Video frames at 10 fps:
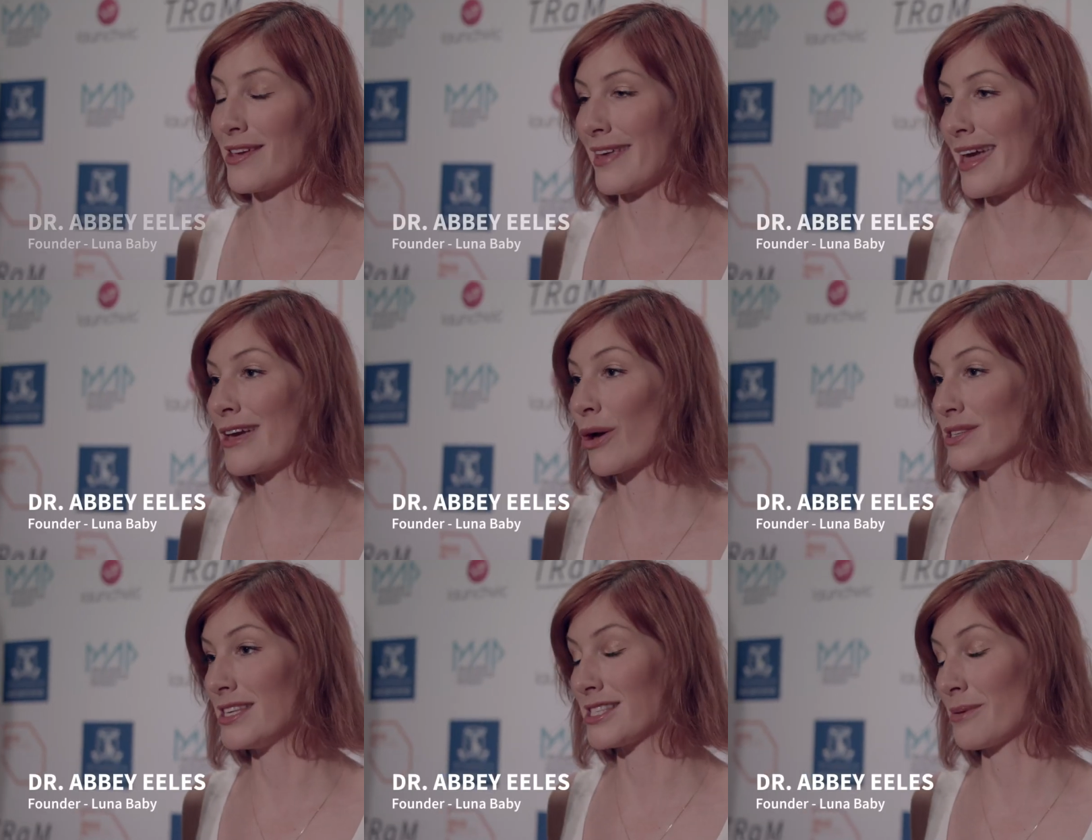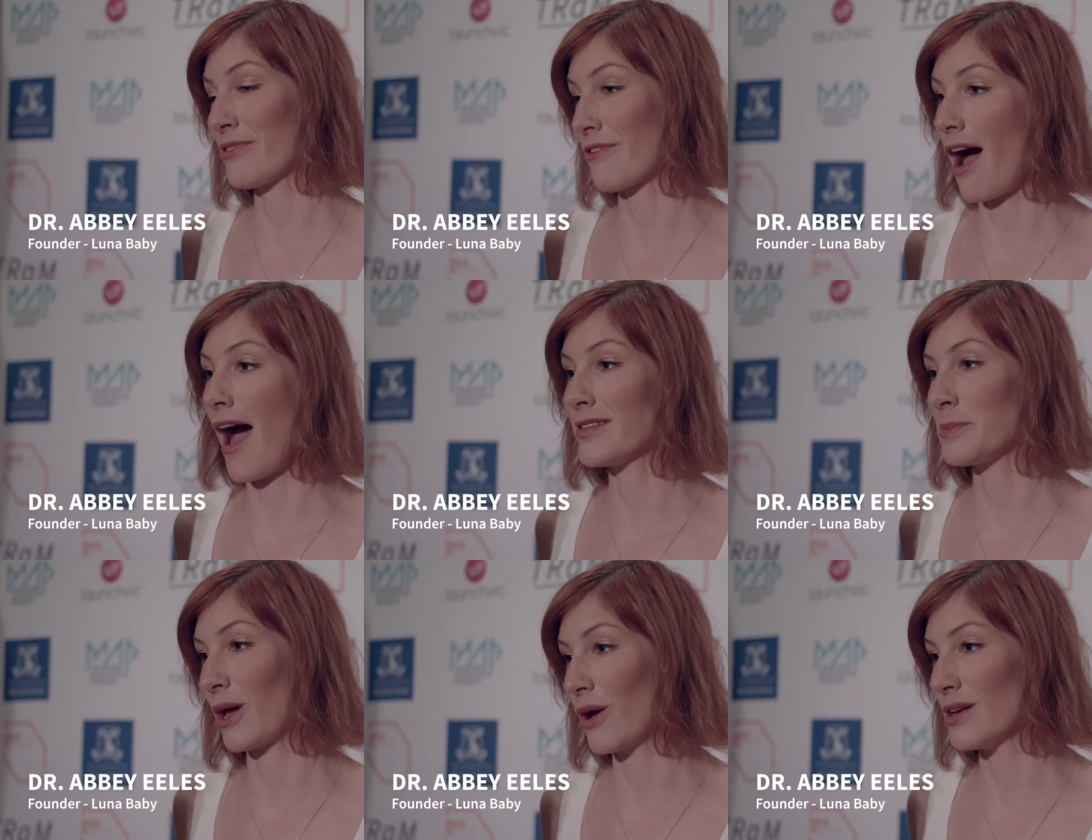think the ecosystem thrives
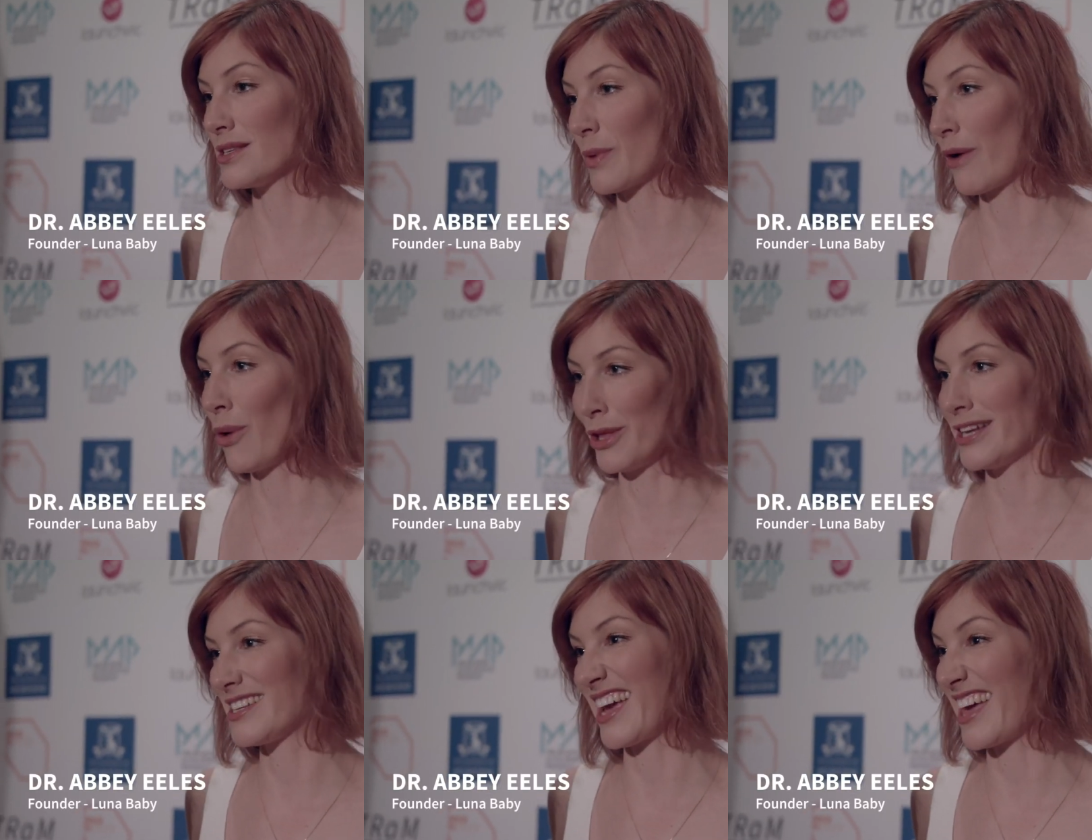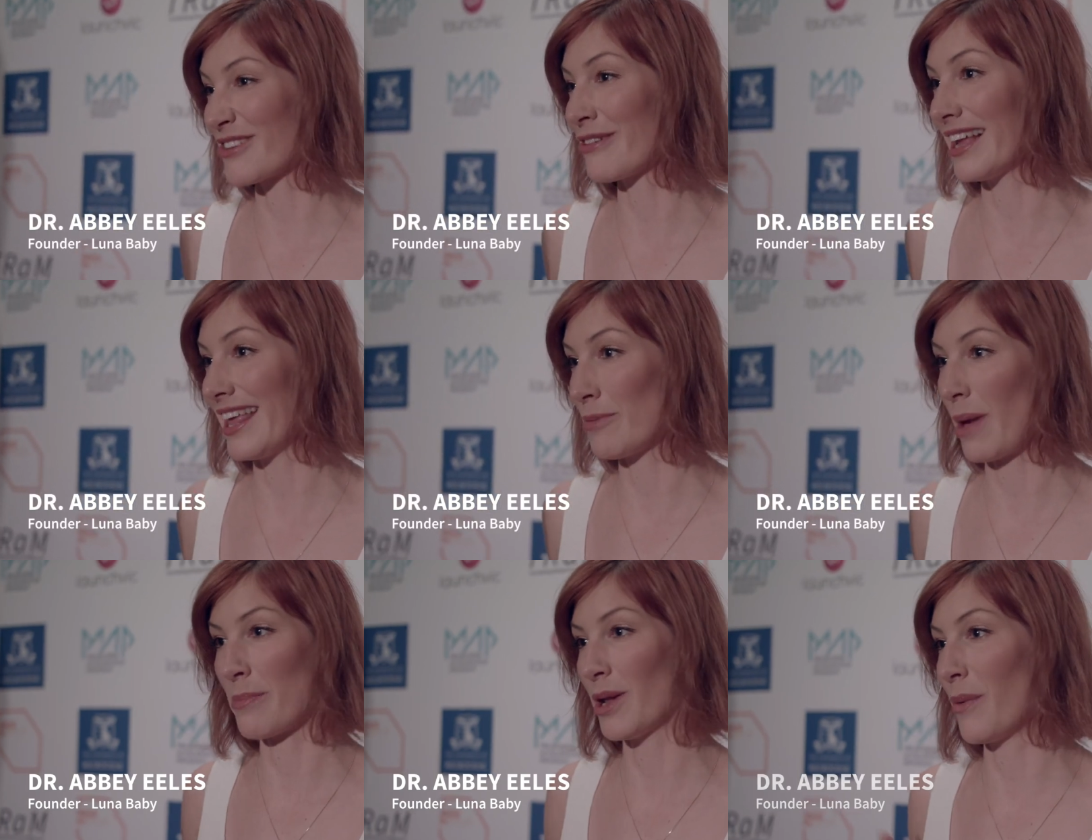because we're all in it together, really.
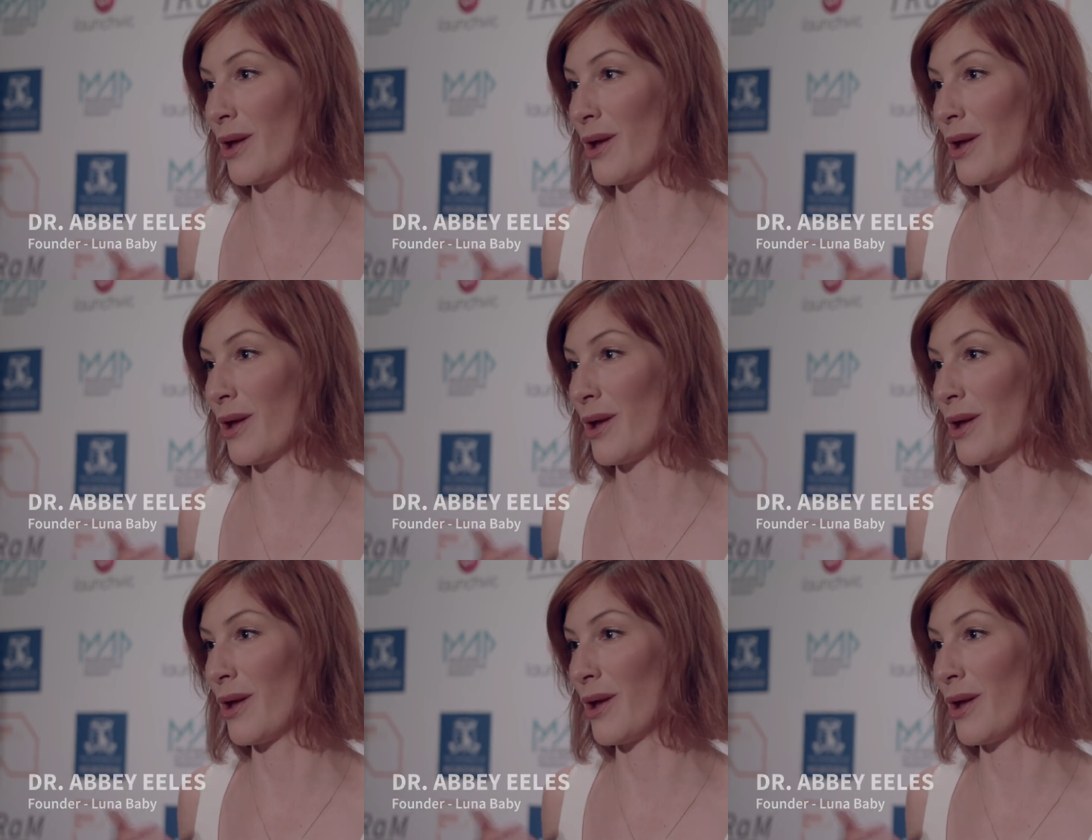People are